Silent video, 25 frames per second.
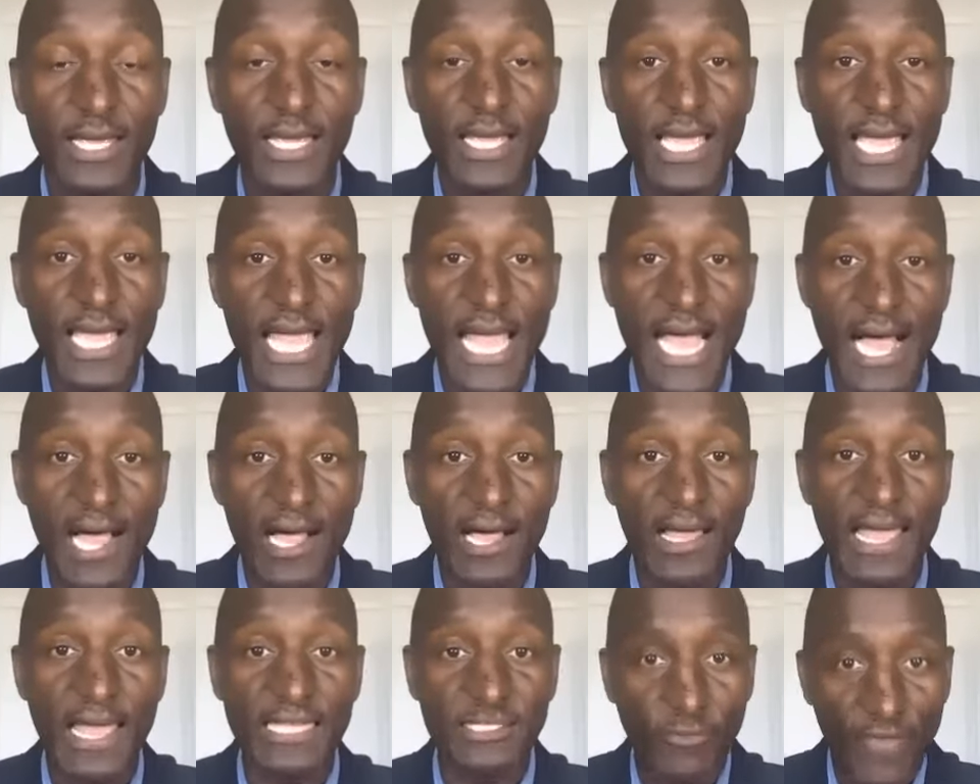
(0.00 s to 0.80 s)

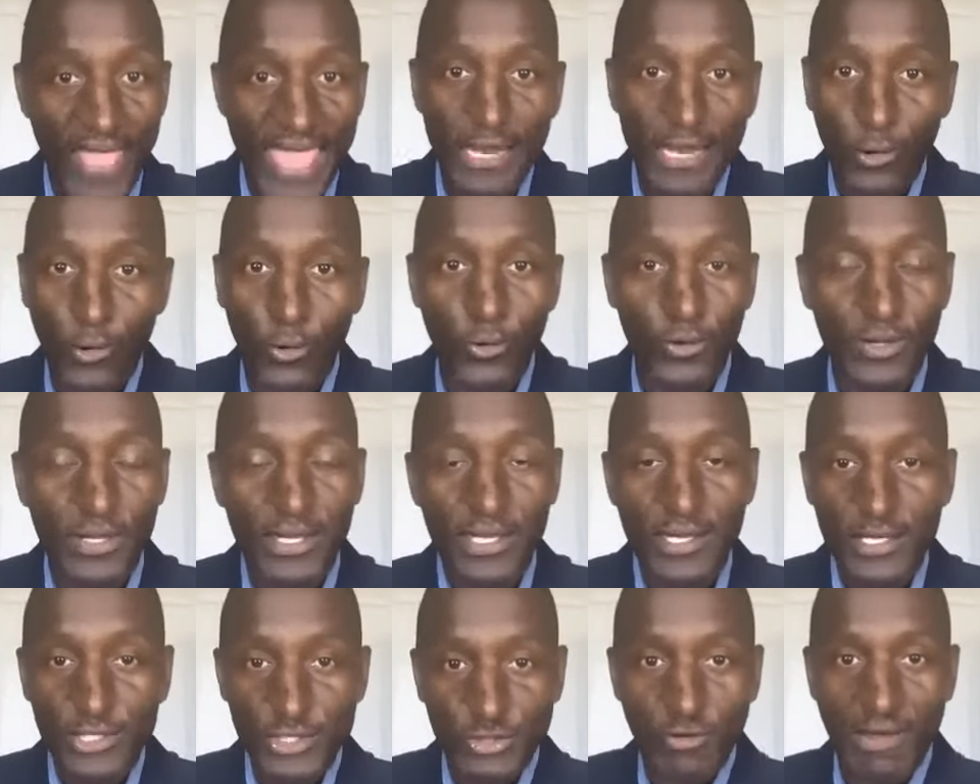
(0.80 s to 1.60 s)
And so that whole
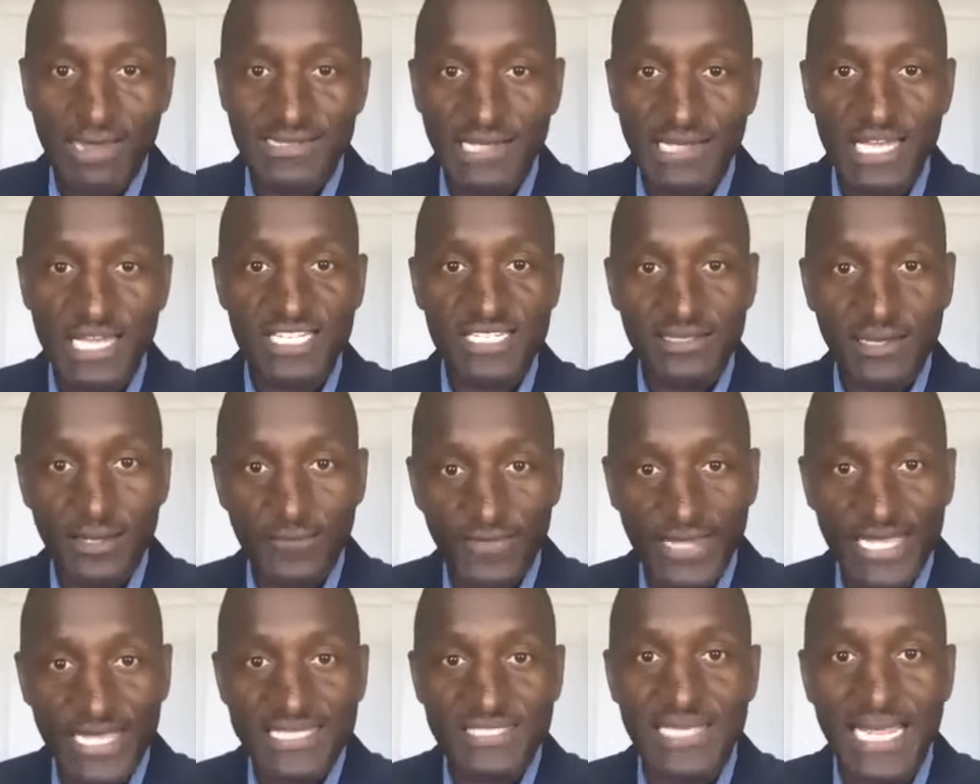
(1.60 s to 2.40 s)
translation of
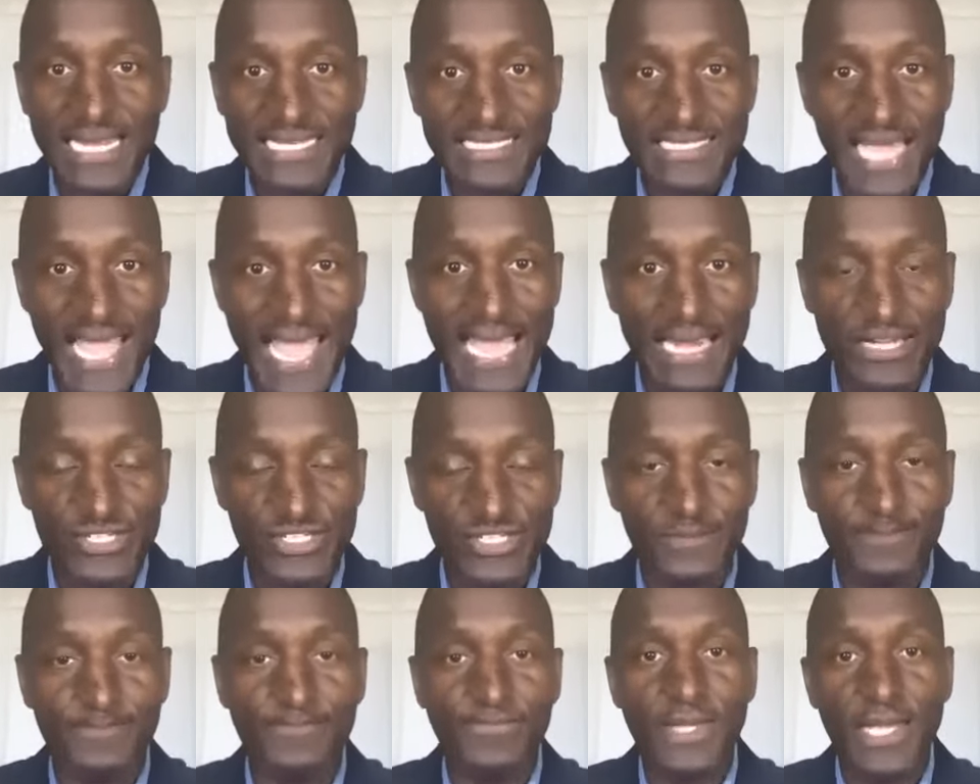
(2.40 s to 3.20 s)
insights to
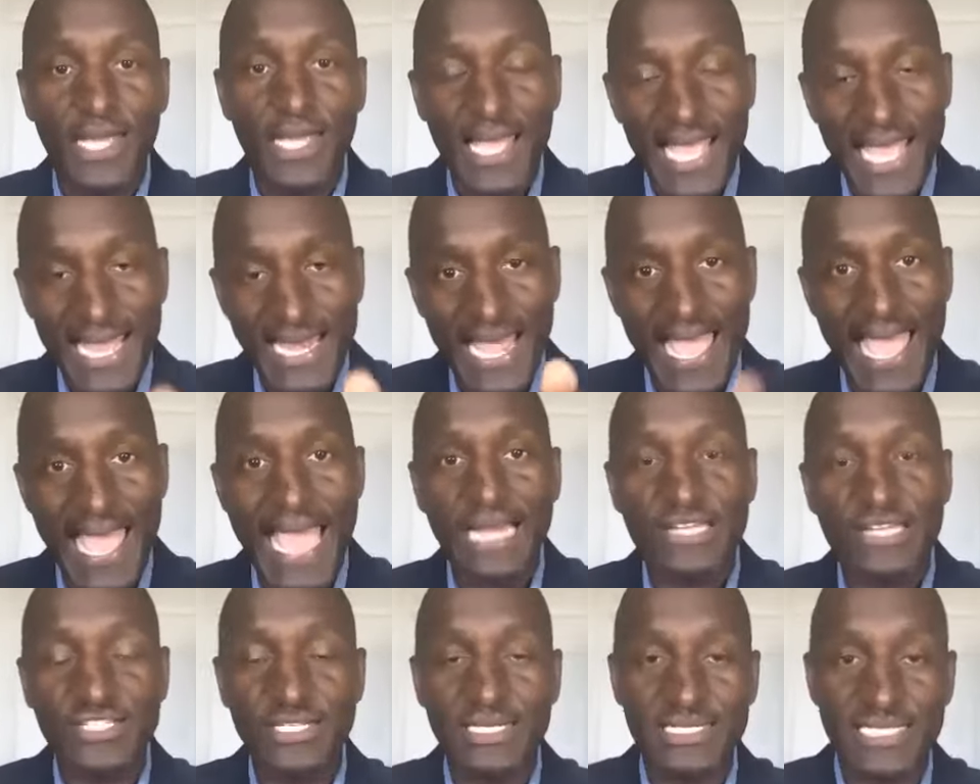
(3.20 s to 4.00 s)
action and
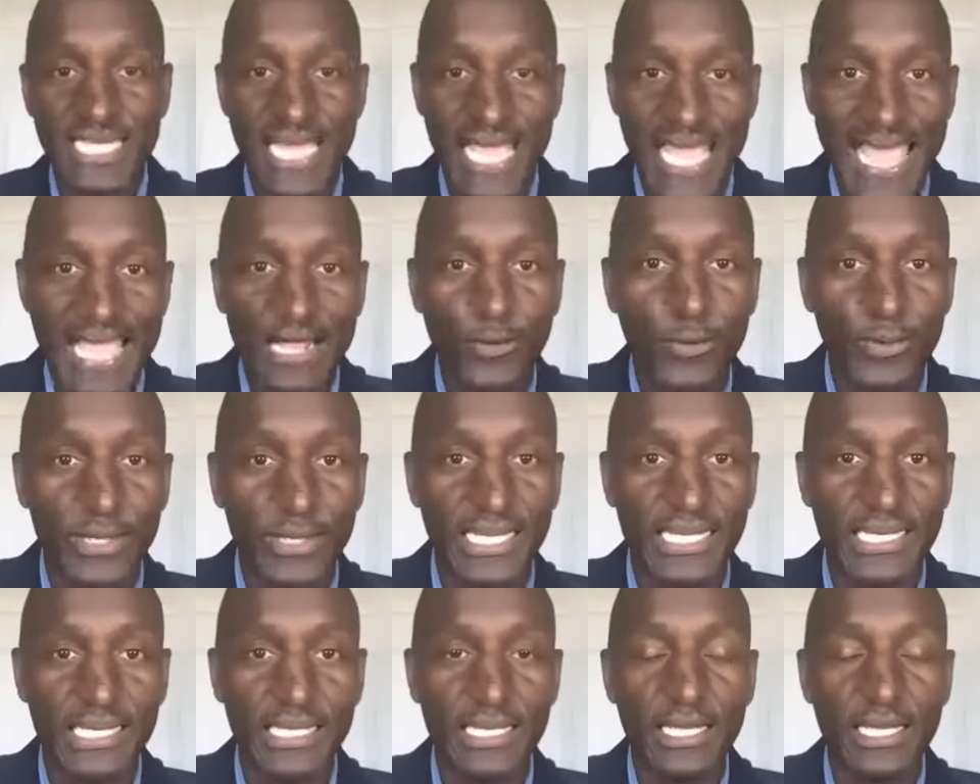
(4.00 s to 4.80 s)
action to
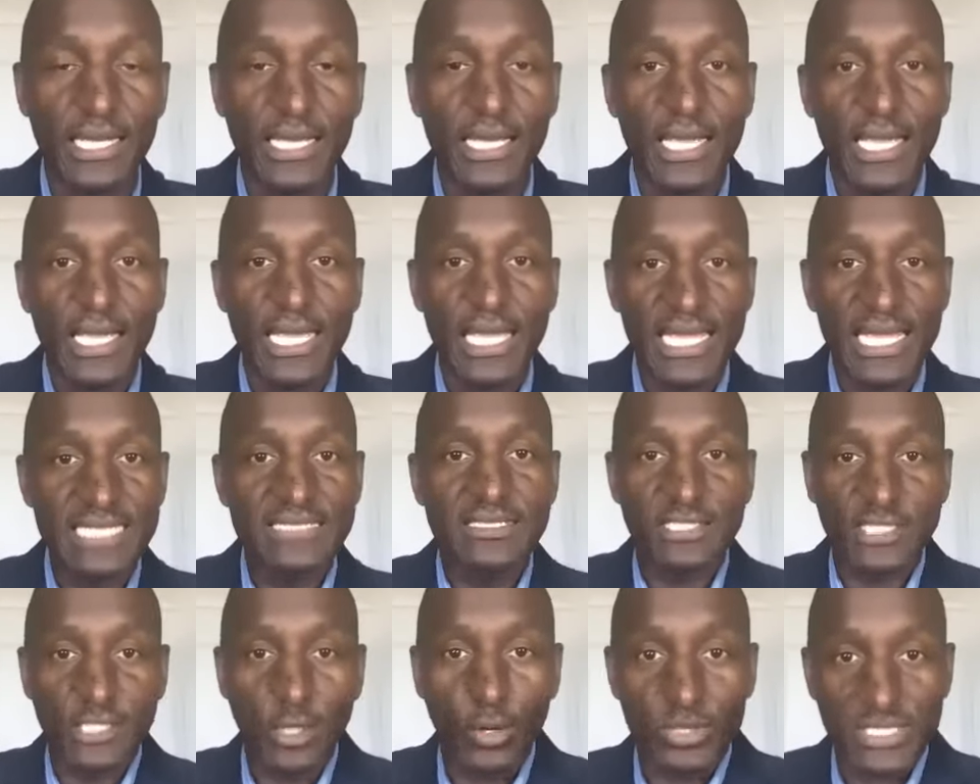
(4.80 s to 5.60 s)
equity is the
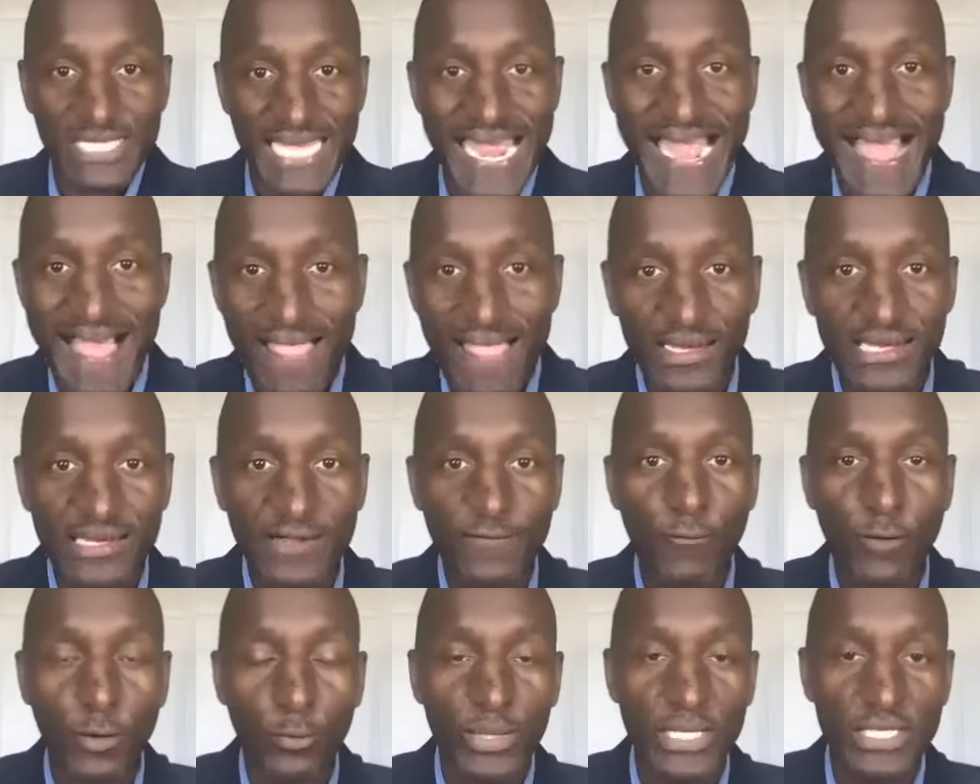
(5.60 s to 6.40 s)
totality of
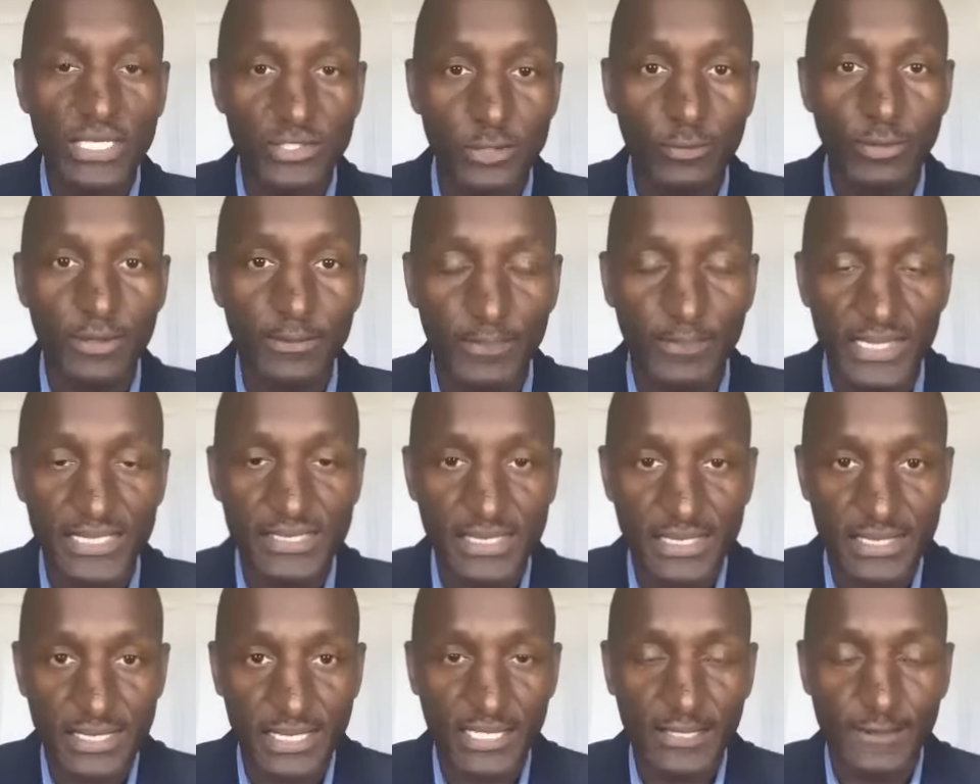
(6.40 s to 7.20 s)
what we do at
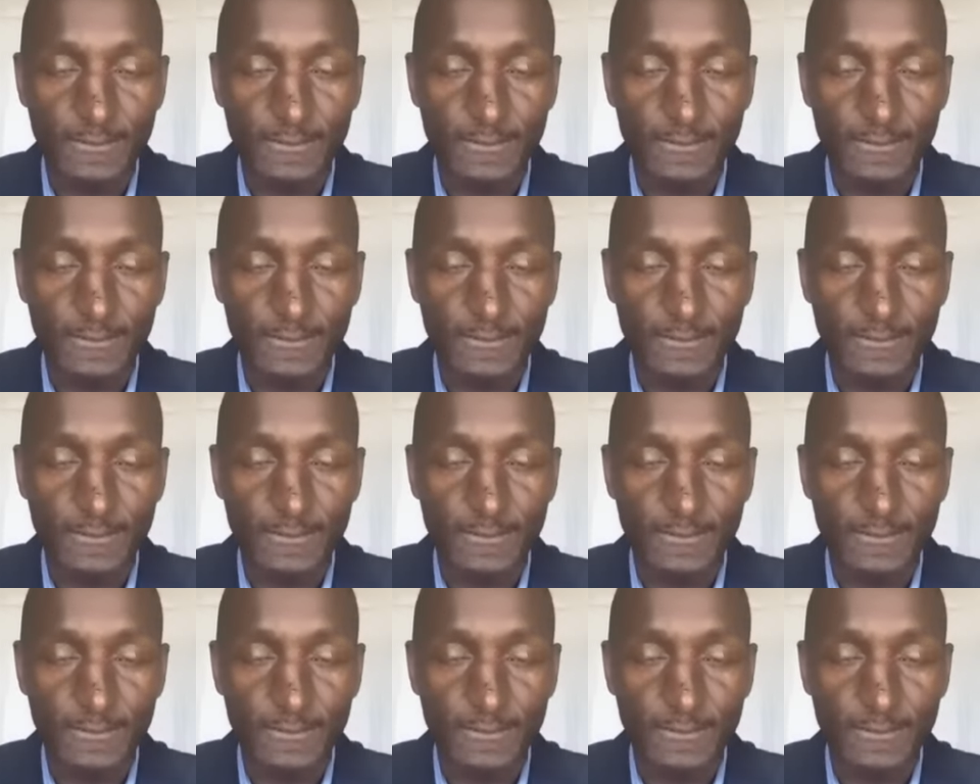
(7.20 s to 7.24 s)
BCT.